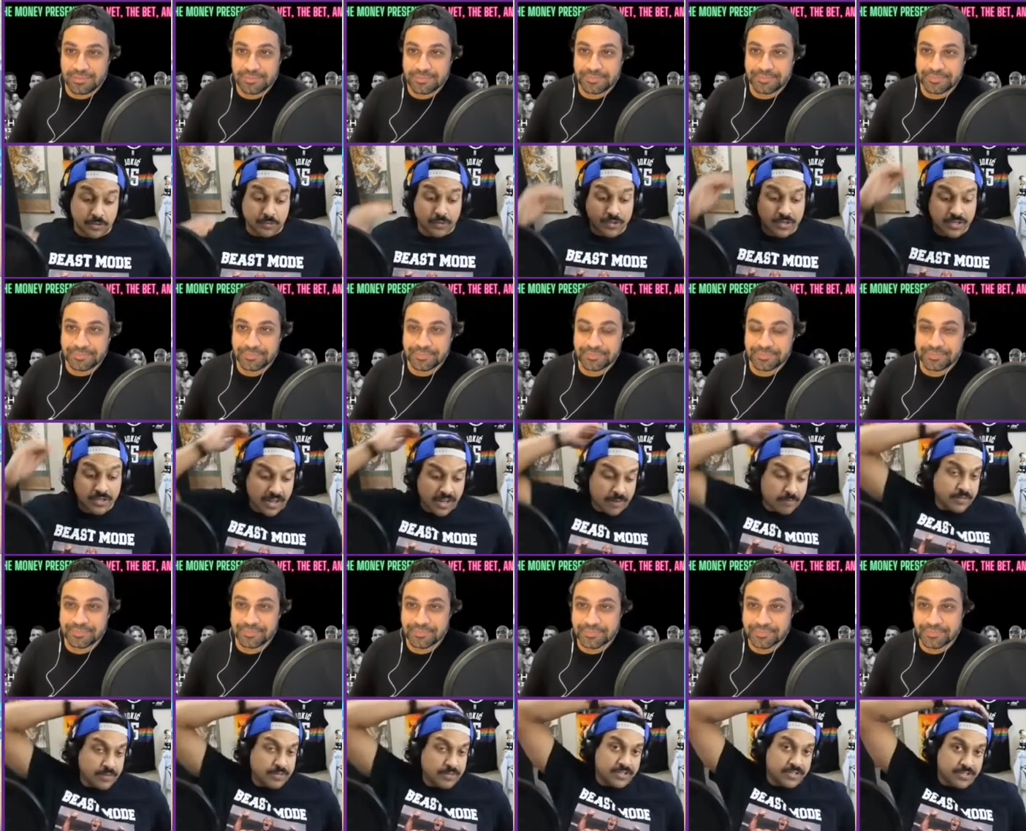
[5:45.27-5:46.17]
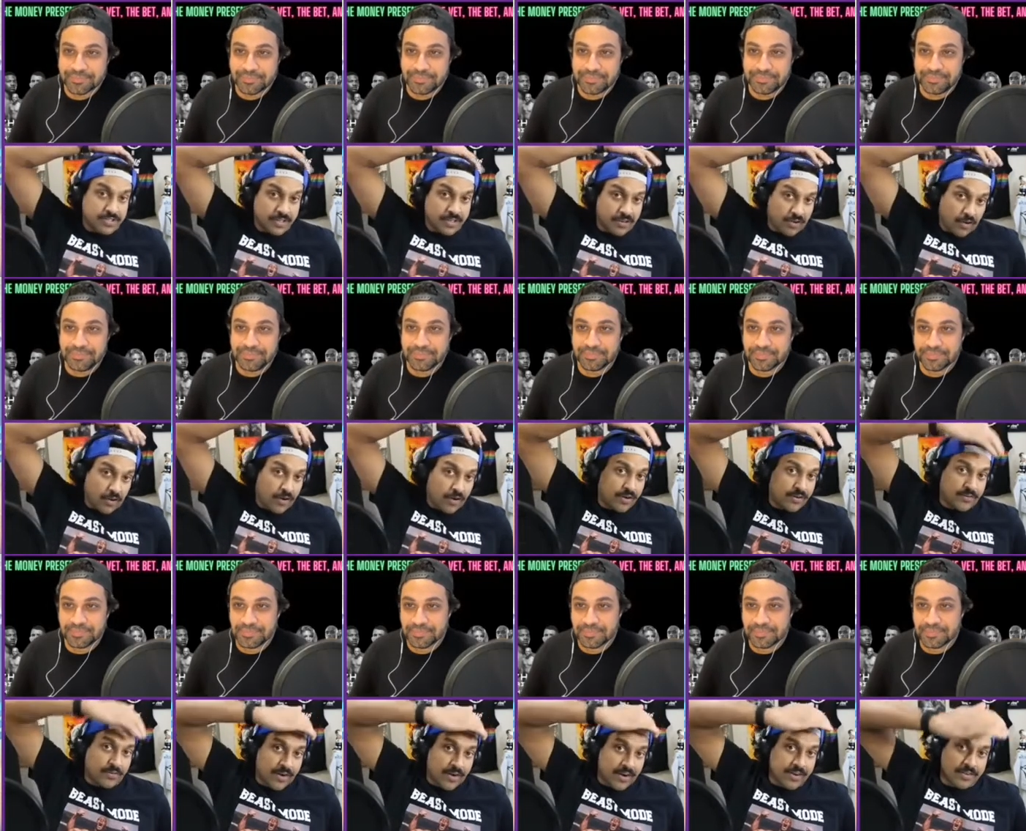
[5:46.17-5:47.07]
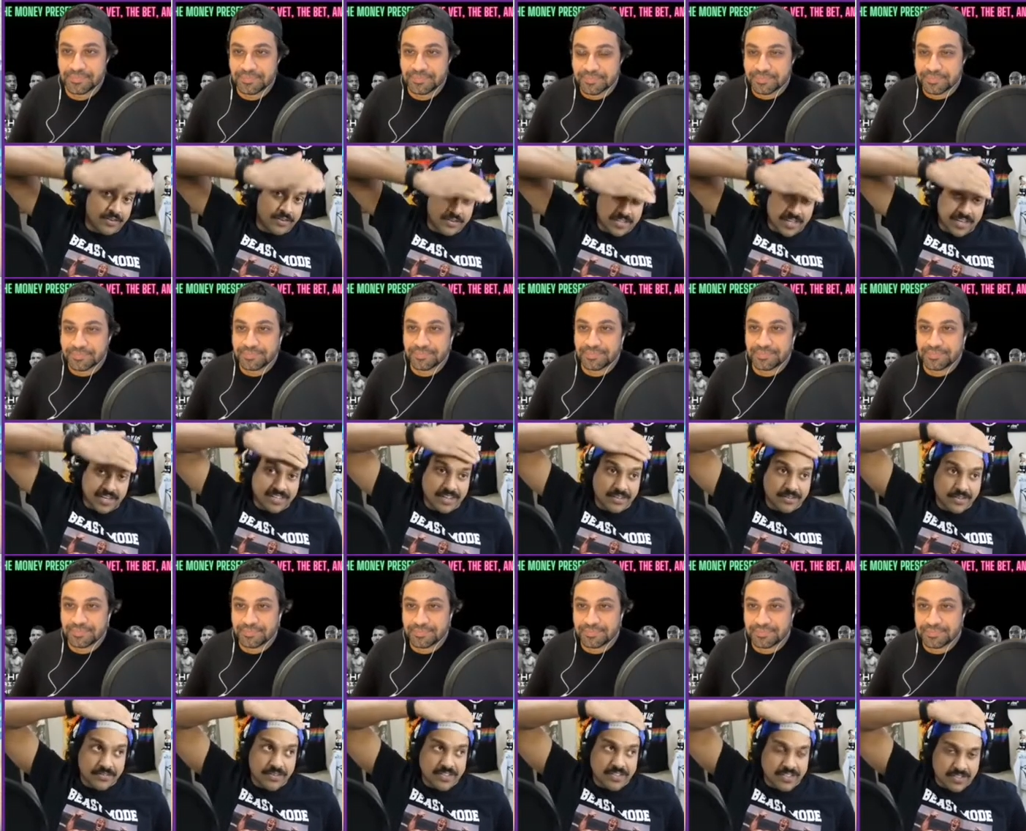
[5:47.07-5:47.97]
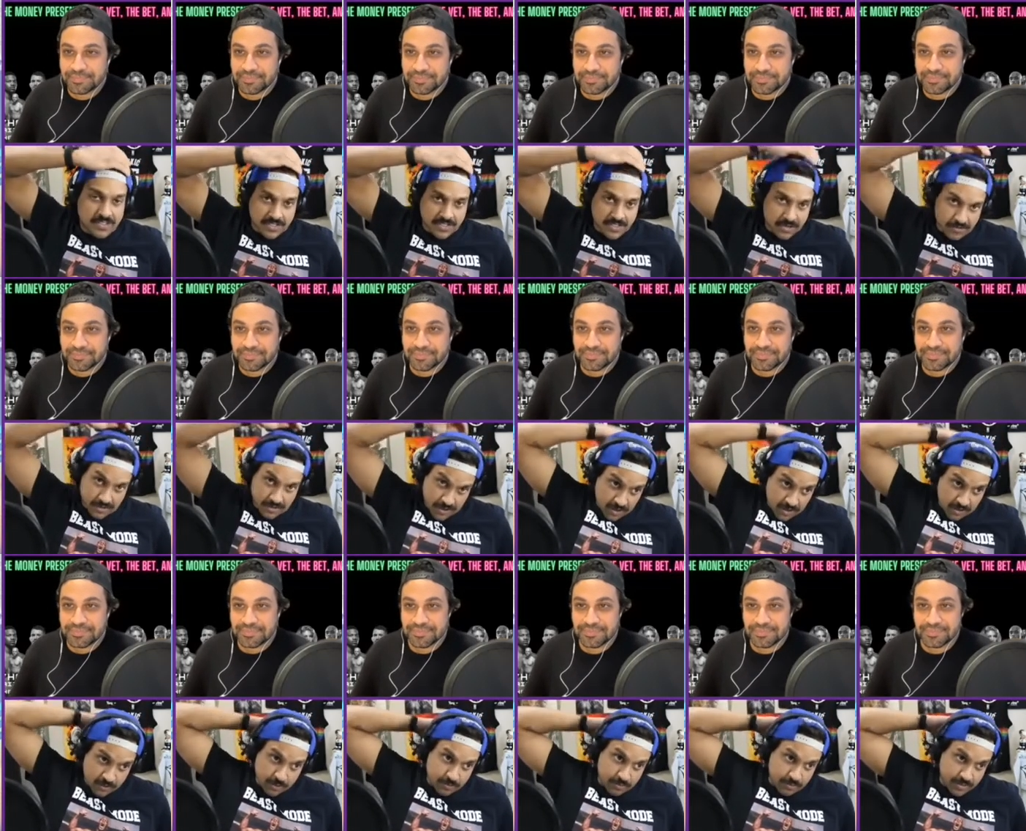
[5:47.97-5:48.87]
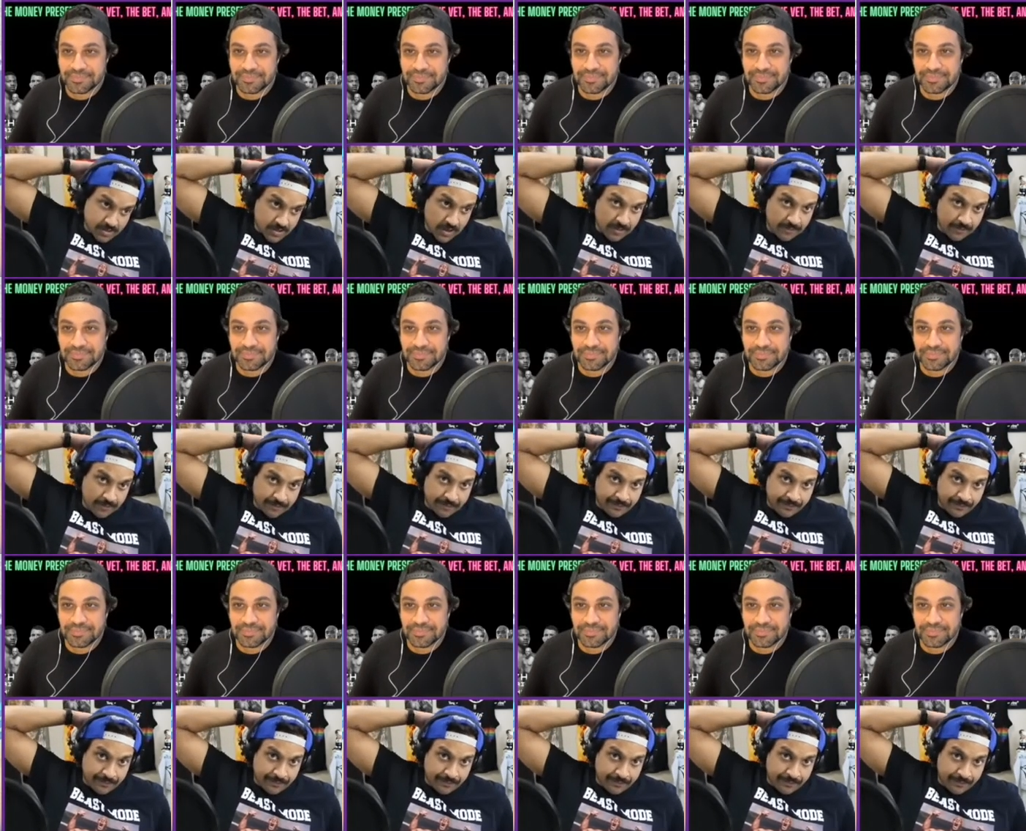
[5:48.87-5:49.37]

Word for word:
Speaker 1: look at Emmers is like on record takedown defense, it's literally 100%.